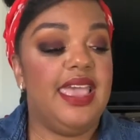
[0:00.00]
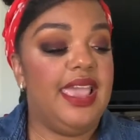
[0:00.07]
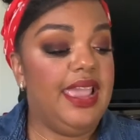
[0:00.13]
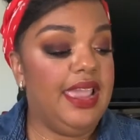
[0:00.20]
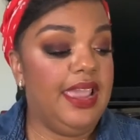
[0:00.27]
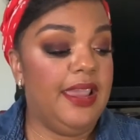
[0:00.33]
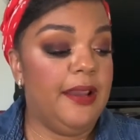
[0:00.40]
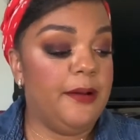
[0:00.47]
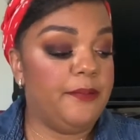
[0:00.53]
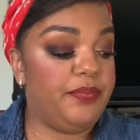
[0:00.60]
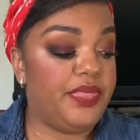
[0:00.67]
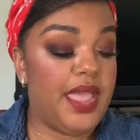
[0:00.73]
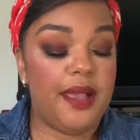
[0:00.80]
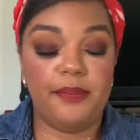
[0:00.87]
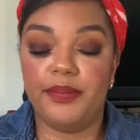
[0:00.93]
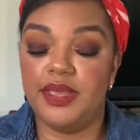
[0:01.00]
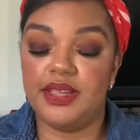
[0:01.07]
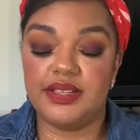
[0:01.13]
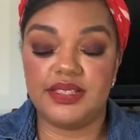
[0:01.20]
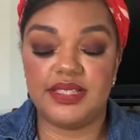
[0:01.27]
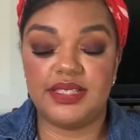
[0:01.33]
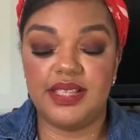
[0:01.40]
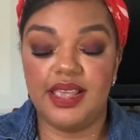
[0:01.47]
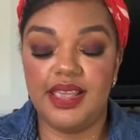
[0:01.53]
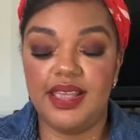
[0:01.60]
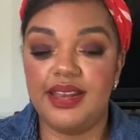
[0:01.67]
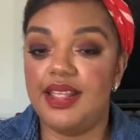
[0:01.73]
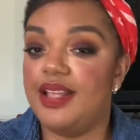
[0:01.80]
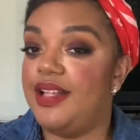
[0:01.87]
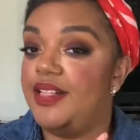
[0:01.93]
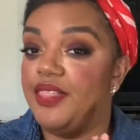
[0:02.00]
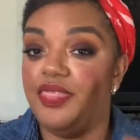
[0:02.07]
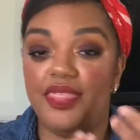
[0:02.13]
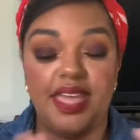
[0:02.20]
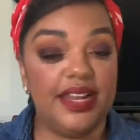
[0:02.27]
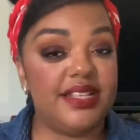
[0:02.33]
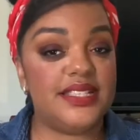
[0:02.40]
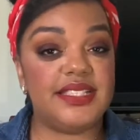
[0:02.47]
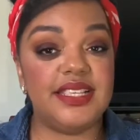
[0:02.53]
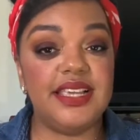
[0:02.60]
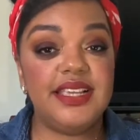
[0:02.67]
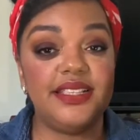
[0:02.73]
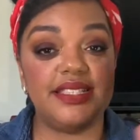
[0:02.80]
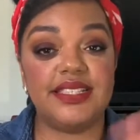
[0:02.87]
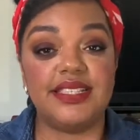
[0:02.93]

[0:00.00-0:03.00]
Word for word: And that being said, that is it.